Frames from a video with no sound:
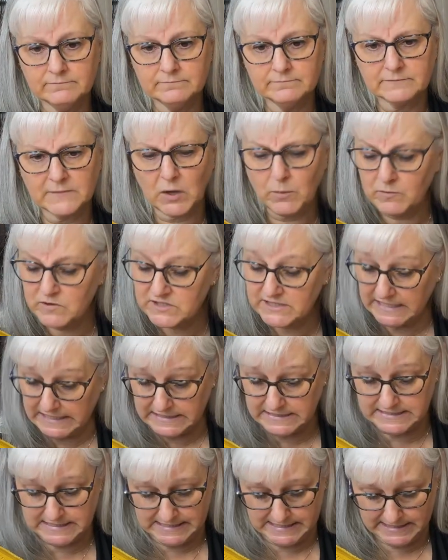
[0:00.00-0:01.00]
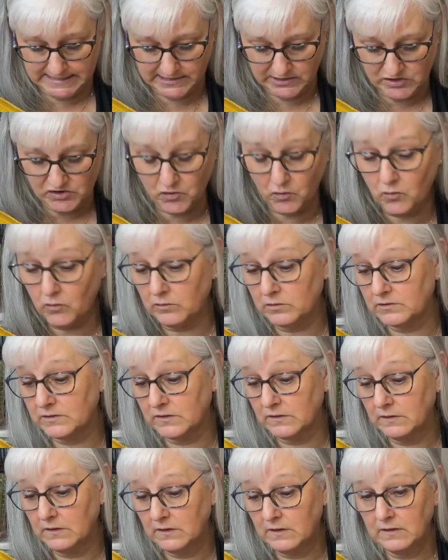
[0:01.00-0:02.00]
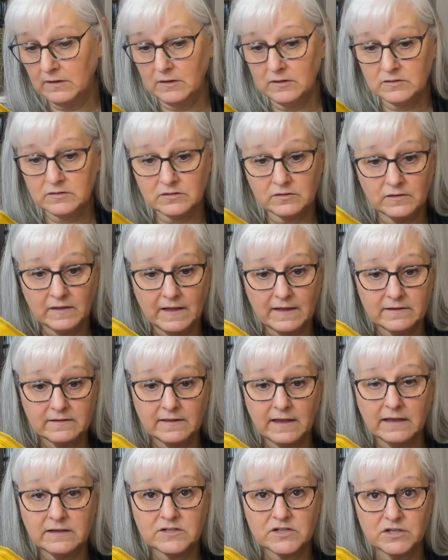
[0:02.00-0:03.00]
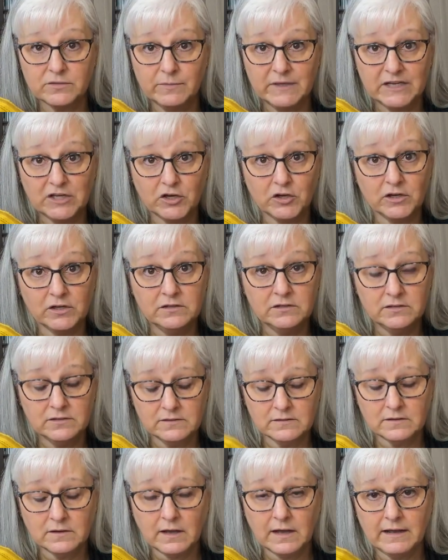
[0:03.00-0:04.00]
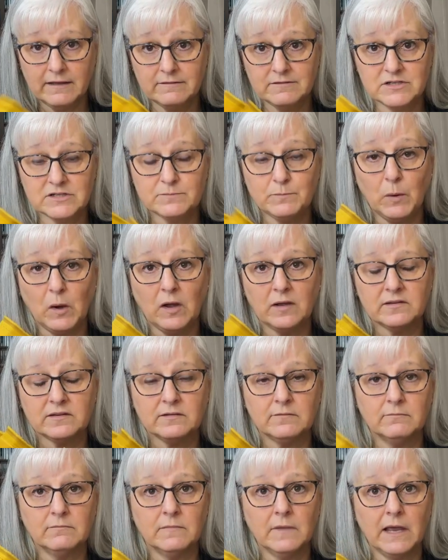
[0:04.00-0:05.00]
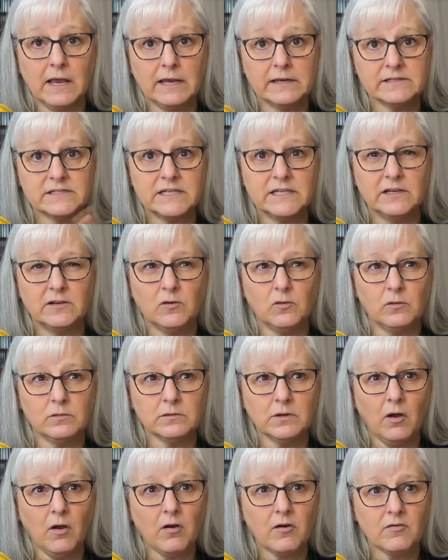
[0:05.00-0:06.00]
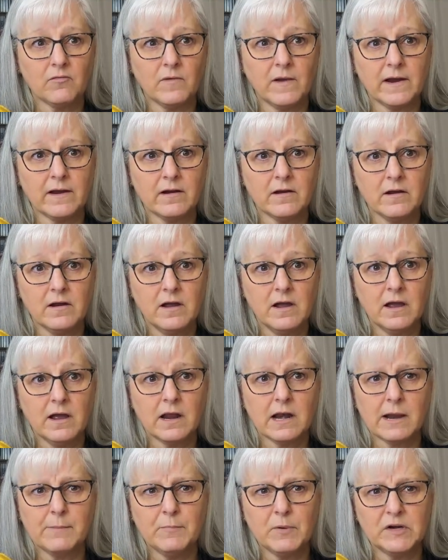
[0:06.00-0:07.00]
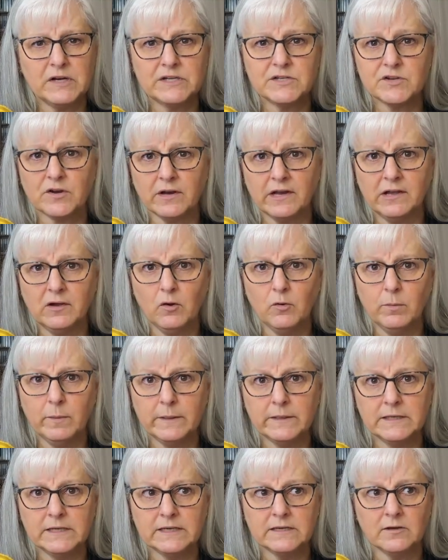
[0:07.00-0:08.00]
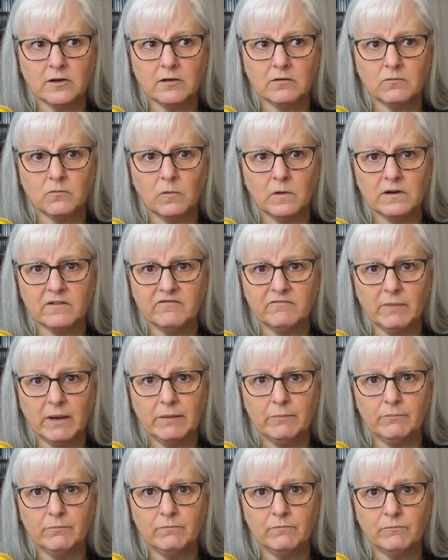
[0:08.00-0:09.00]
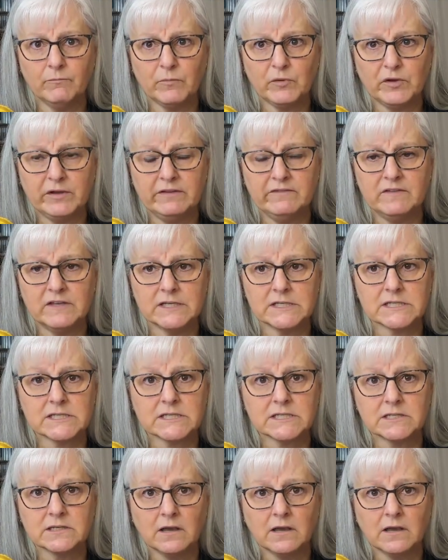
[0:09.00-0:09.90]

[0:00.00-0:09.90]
almost antique gold. So that should be good. I just bought some antique gold hardware, and I'm pretty sure I opened it on one of my previous